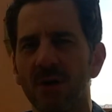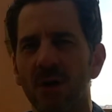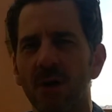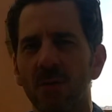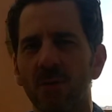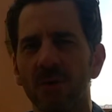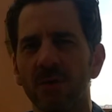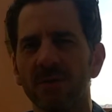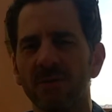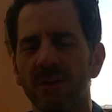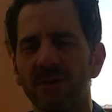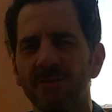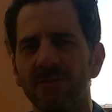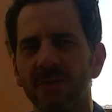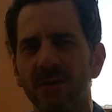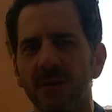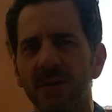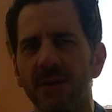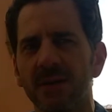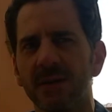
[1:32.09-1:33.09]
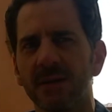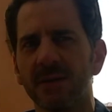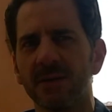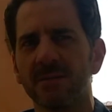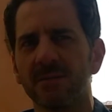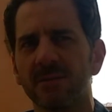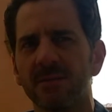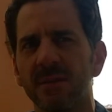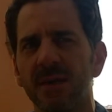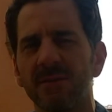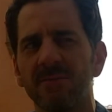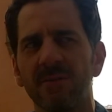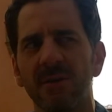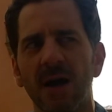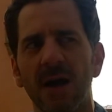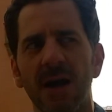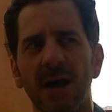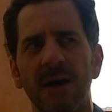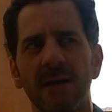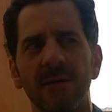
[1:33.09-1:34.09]
Always, I feel like they've
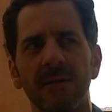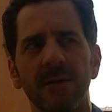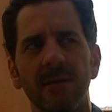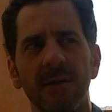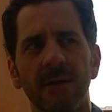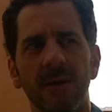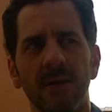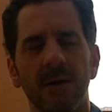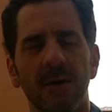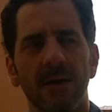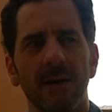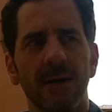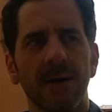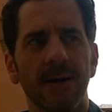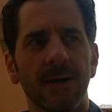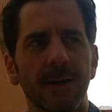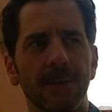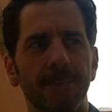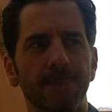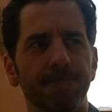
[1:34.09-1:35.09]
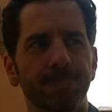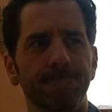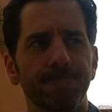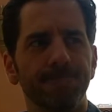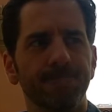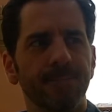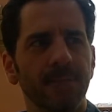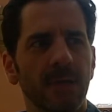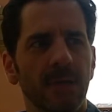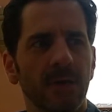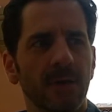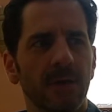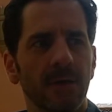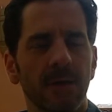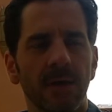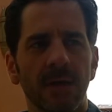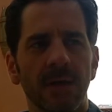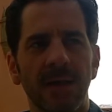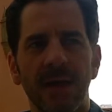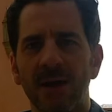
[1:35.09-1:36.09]
got
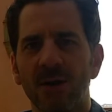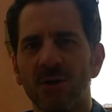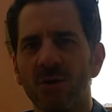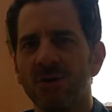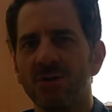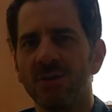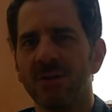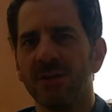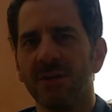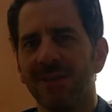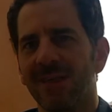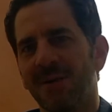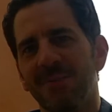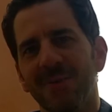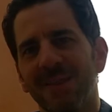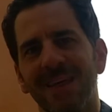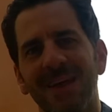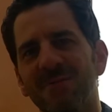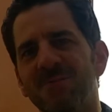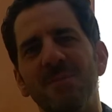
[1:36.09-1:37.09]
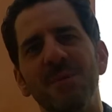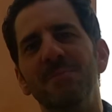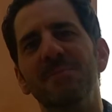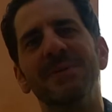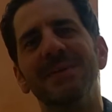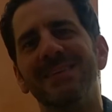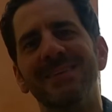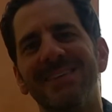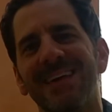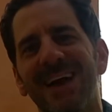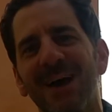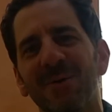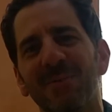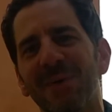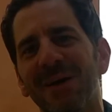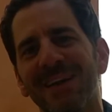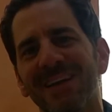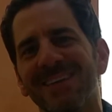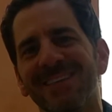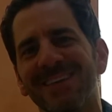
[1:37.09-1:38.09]
an energy. I mean, they haven't been beaten down
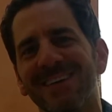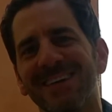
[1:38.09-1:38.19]
by anything.